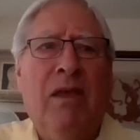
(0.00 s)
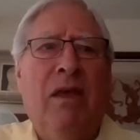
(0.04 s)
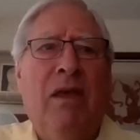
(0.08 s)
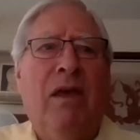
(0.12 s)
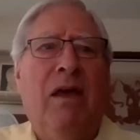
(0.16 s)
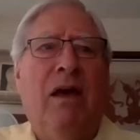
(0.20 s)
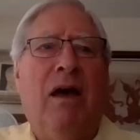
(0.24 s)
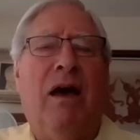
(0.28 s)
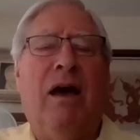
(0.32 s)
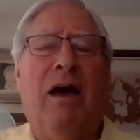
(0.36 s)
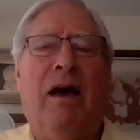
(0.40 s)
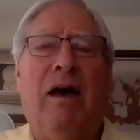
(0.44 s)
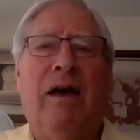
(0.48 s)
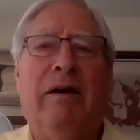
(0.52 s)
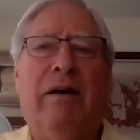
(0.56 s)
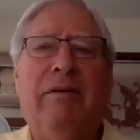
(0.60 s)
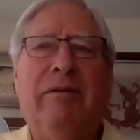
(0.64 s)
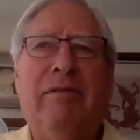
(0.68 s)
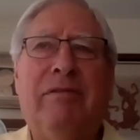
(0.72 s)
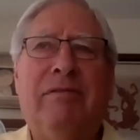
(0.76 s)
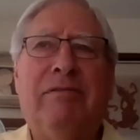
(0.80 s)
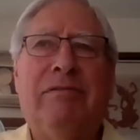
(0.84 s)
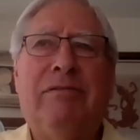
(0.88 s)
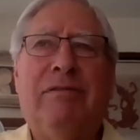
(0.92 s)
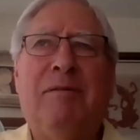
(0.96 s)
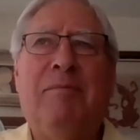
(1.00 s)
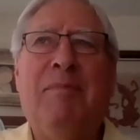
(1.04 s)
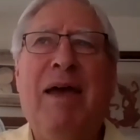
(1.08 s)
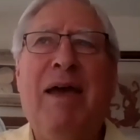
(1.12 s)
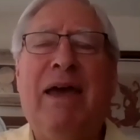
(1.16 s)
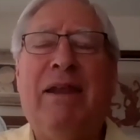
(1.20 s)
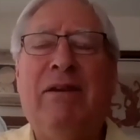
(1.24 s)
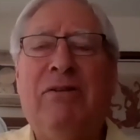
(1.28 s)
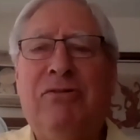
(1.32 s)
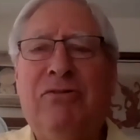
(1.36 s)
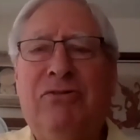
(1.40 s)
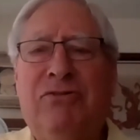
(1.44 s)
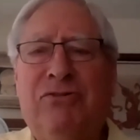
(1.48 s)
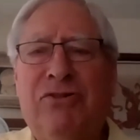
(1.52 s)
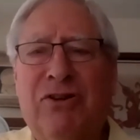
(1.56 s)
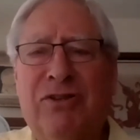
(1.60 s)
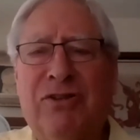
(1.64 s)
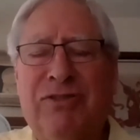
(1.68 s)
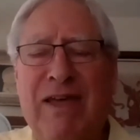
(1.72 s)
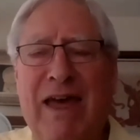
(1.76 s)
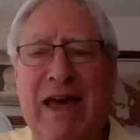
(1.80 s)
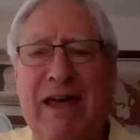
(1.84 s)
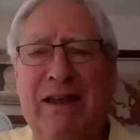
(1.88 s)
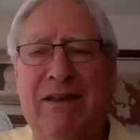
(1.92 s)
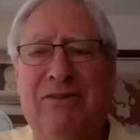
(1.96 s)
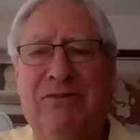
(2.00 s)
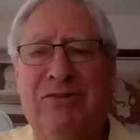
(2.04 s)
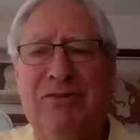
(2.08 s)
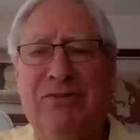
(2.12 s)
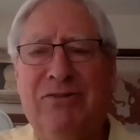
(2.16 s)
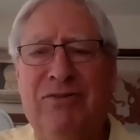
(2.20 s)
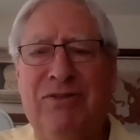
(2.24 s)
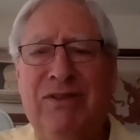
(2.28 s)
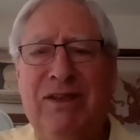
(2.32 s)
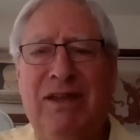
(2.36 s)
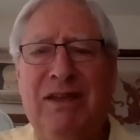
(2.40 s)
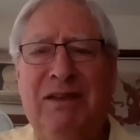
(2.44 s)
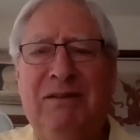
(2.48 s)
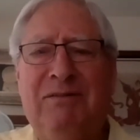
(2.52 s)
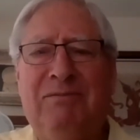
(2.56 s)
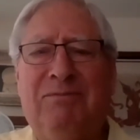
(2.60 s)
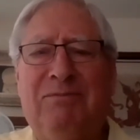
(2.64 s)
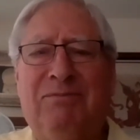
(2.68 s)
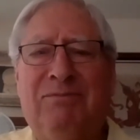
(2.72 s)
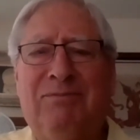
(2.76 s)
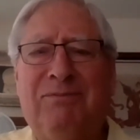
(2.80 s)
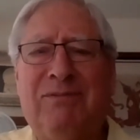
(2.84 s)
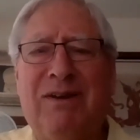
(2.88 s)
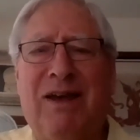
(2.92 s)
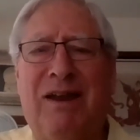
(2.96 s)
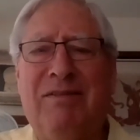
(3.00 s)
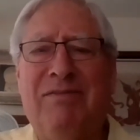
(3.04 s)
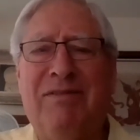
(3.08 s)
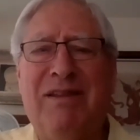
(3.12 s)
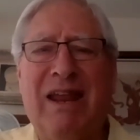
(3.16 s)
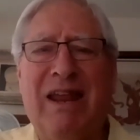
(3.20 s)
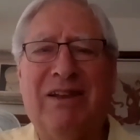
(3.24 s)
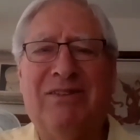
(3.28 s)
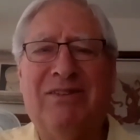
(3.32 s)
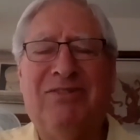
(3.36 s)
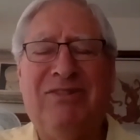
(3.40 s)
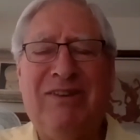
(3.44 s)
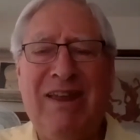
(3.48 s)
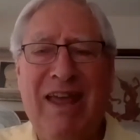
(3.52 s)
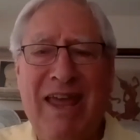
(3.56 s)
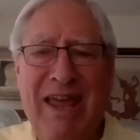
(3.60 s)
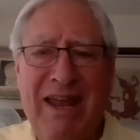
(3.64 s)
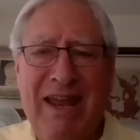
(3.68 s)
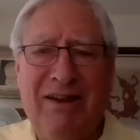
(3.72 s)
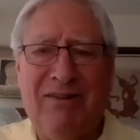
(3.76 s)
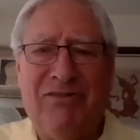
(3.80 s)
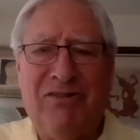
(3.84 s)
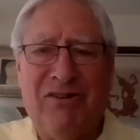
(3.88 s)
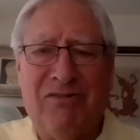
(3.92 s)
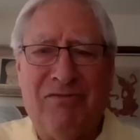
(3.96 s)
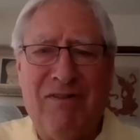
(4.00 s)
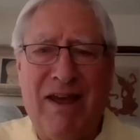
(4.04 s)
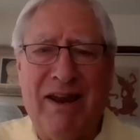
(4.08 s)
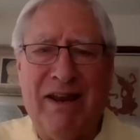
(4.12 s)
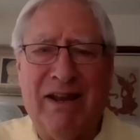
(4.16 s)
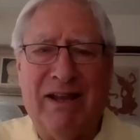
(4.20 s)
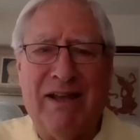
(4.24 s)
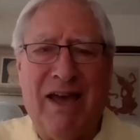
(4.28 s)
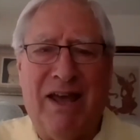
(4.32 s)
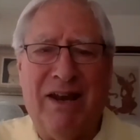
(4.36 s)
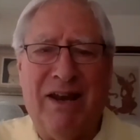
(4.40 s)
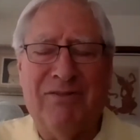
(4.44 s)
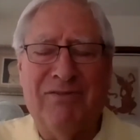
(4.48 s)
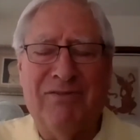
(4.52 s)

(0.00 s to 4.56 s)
The man who took that to the kind of the next stage to write a kind of